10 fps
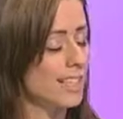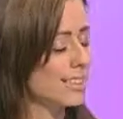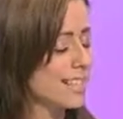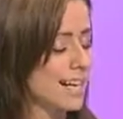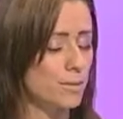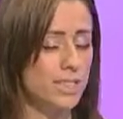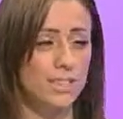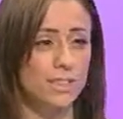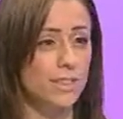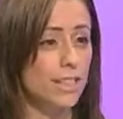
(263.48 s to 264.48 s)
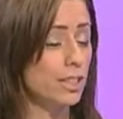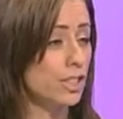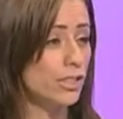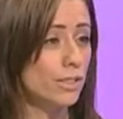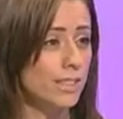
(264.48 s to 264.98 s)
Yes, absolutely.
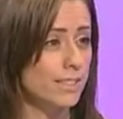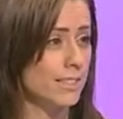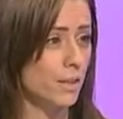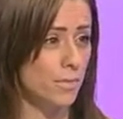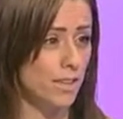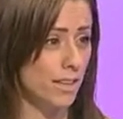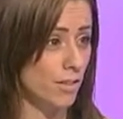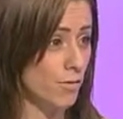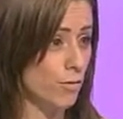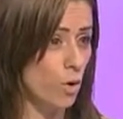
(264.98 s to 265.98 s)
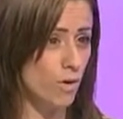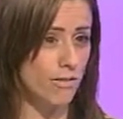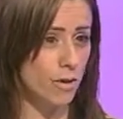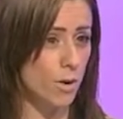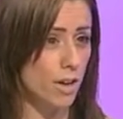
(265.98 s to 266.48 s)
Truly something for
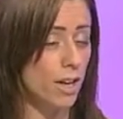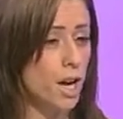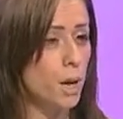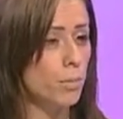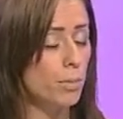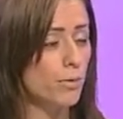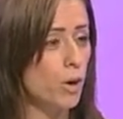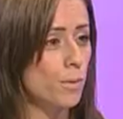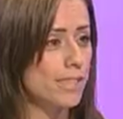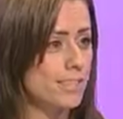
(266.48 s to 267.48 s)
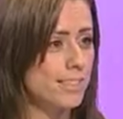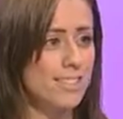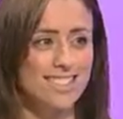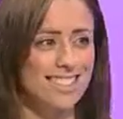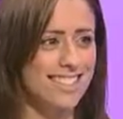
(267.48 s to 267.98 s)
everyone. But before we
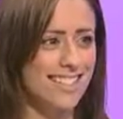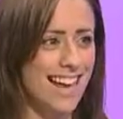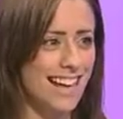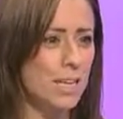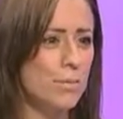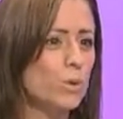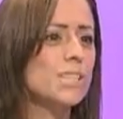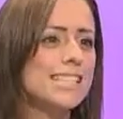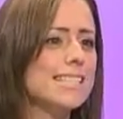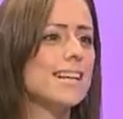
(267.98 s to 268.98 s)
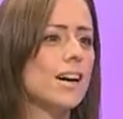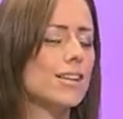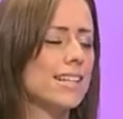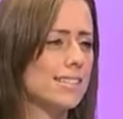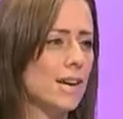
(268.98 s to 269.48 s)
discuss this in any more detail,
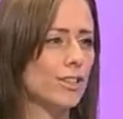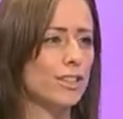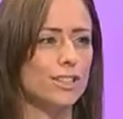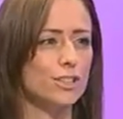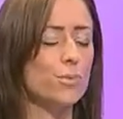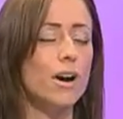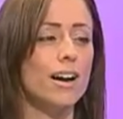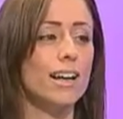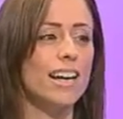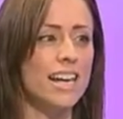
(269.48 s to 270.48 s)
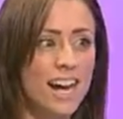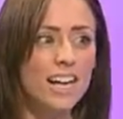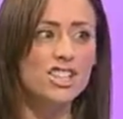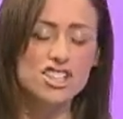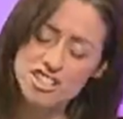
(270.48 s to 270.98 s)
let's have a look at Dubai in
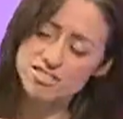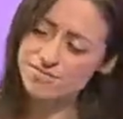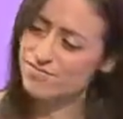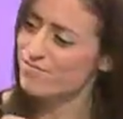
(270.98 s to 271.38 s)
action.